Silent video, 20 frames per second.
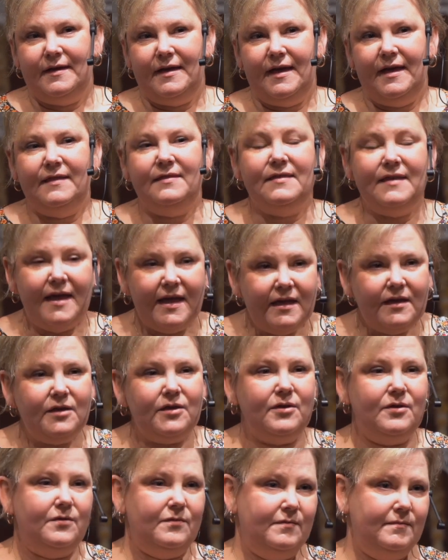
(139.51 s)
And
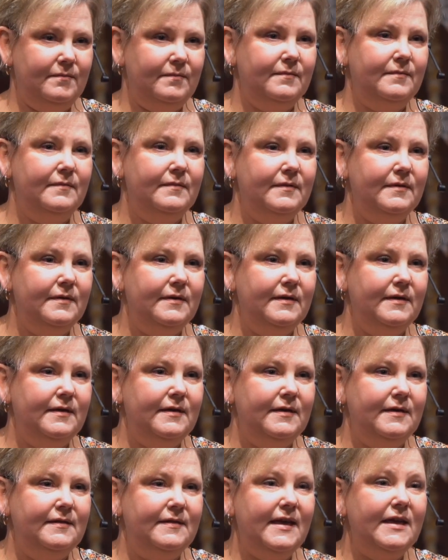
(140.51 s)
thank you
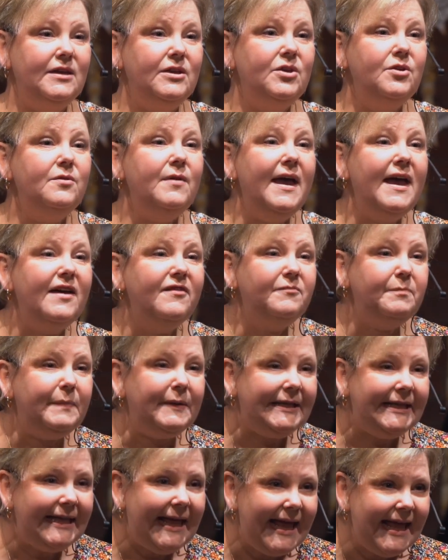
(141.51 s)
that you have
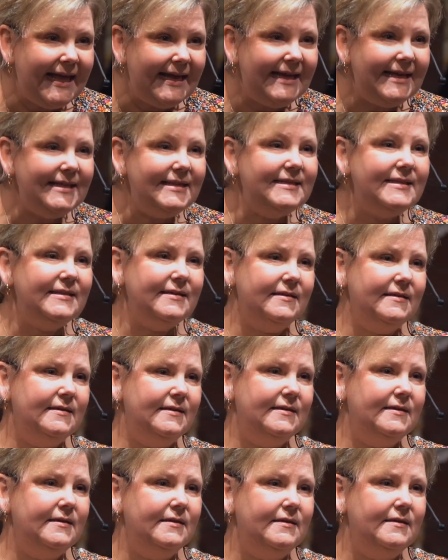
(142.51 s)
planted
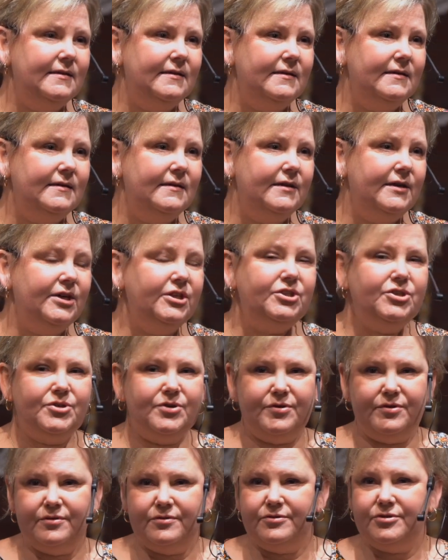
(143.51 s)
a
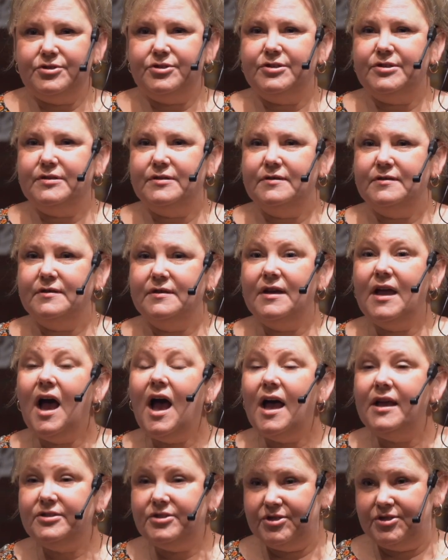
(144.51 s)
church,
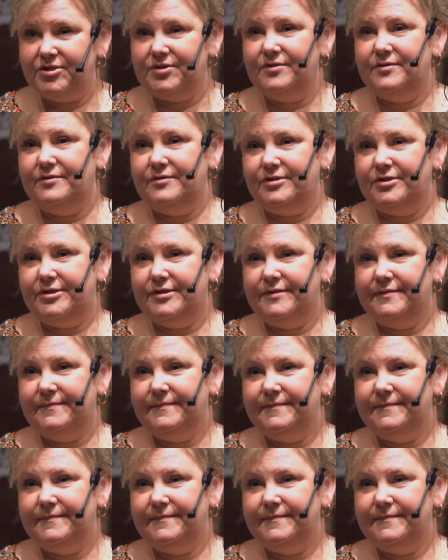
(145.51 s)
God's church,